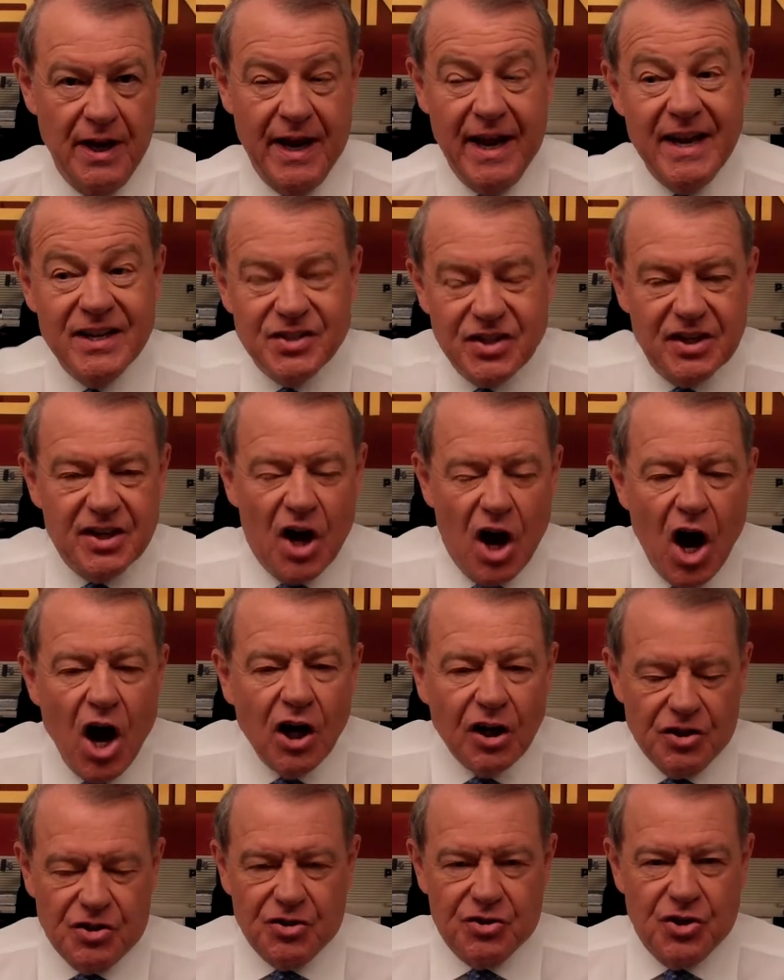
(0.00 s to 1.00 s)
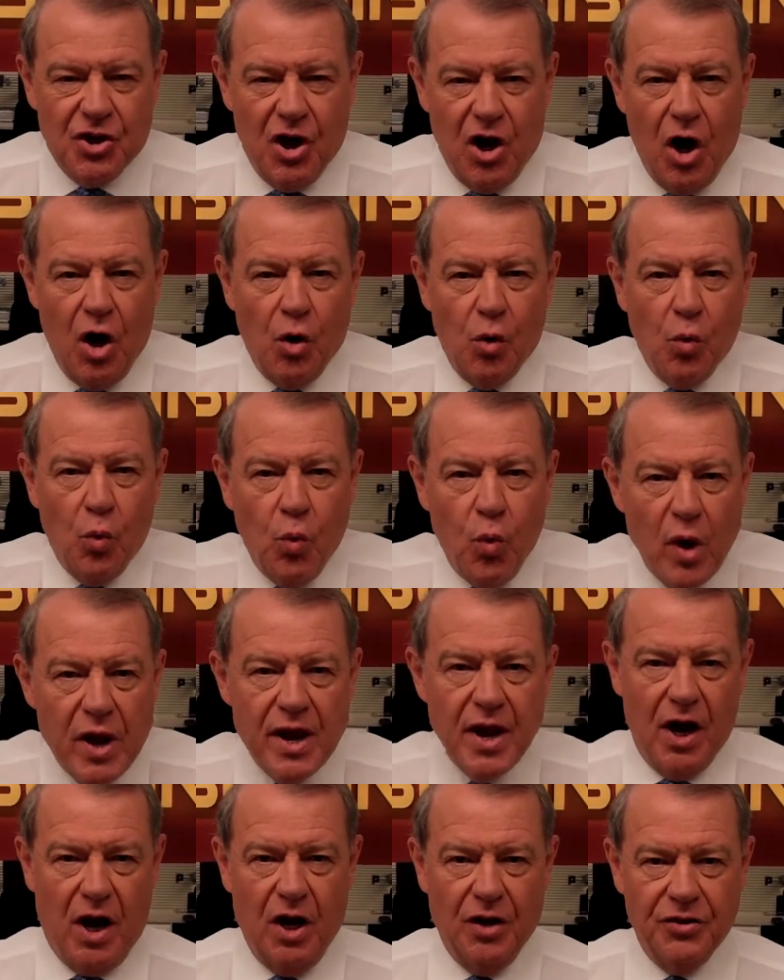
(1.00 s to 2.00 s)
Is it us? Are
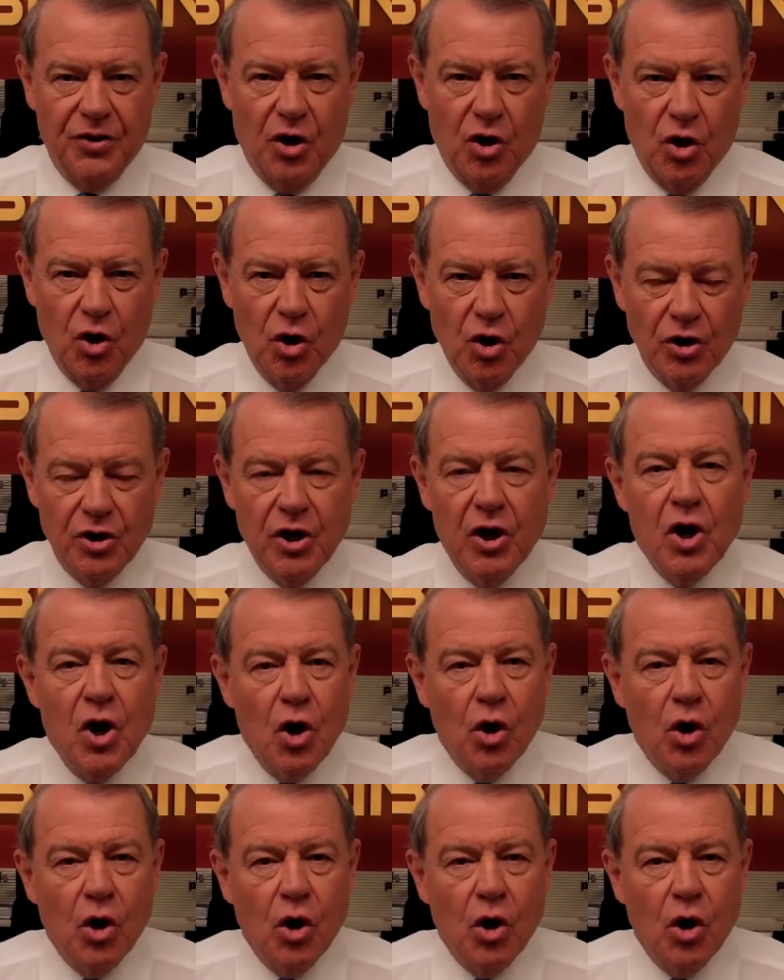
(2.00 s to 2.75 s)
we on the hook?